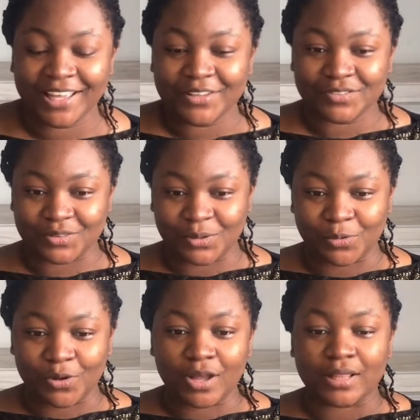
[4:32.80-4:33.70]

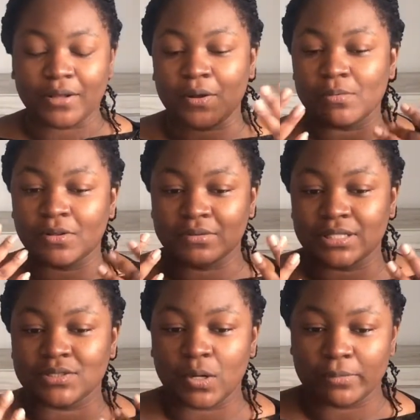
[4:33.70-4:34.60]
So there are a couple of
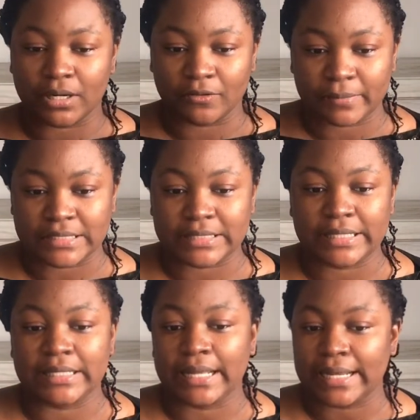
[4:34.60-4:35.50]
things coming out of my
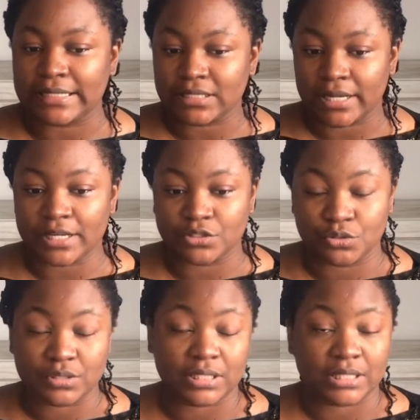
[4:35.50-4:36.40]
skin, and I started
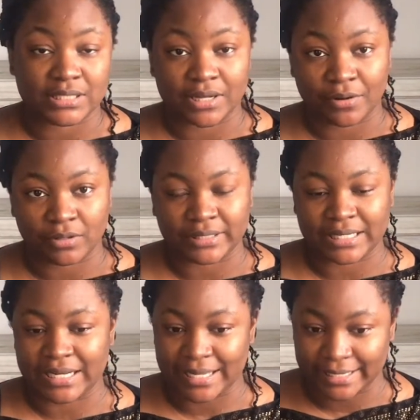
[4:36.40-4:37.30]
using this around then,
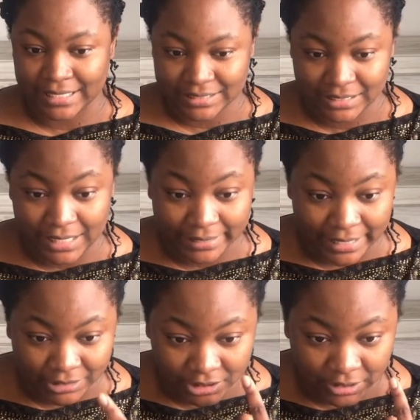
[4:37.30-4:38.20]
and I can see that they're
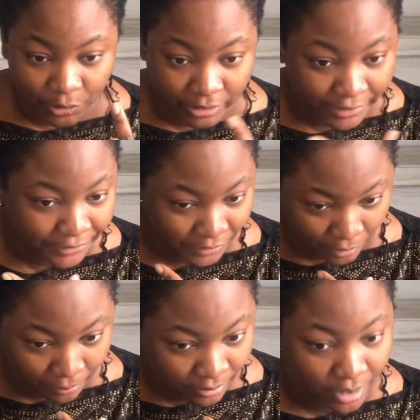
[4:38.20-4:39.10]
actually clearing
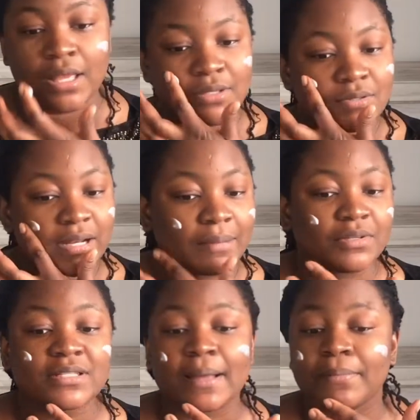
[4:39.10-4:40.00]
up. So now I'm
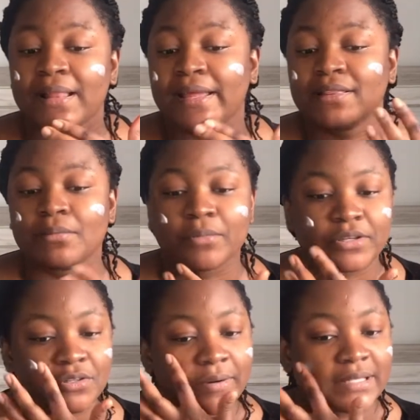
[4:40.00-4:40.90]
just applying the
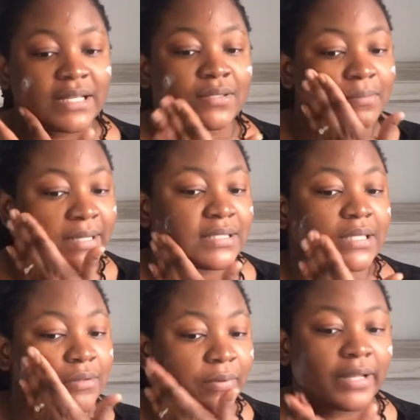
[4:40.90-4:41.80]
moisturizer to my
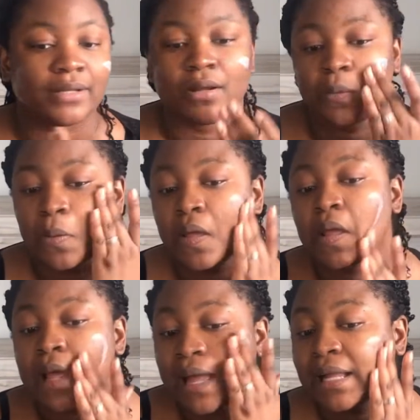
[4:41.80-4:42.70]
skin right now.
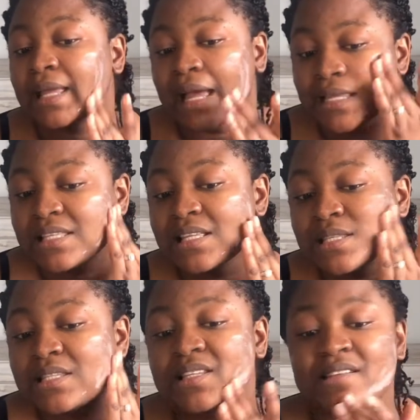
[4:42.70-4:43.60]
And guys, this
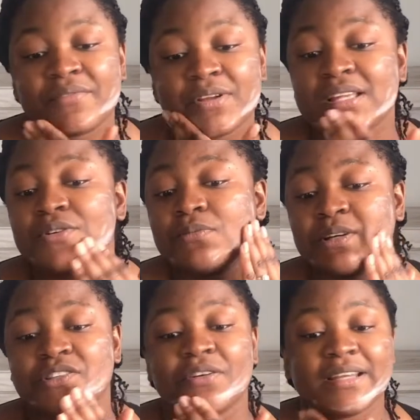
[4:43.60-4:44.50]
is a really good
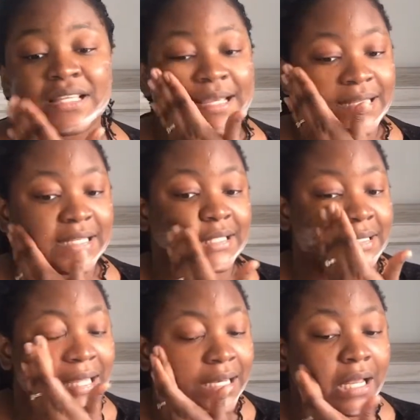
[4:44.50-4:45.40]
moisturizer. As I
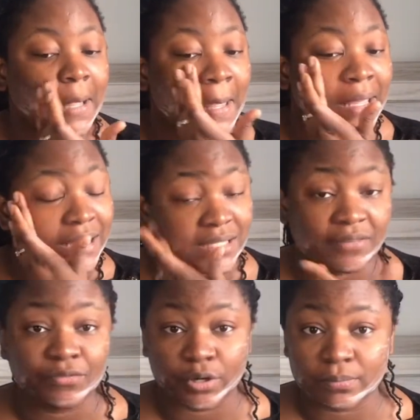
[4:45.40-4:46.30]
said, it's
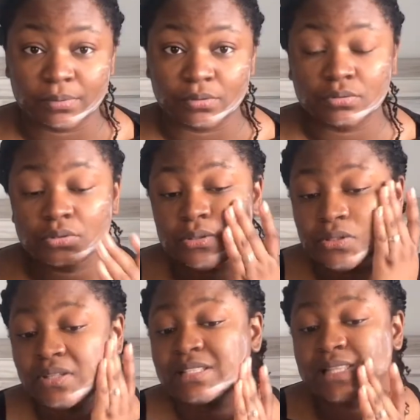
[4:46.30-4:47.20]
affordable, so
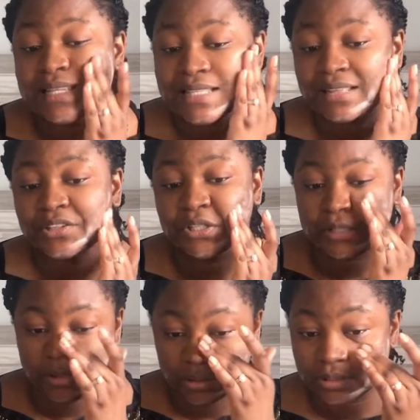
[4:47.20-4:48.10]
it's less than
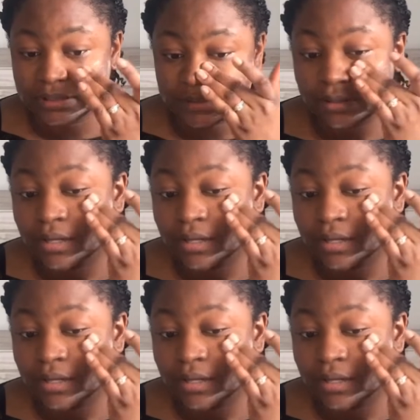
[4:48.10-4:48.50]
$30,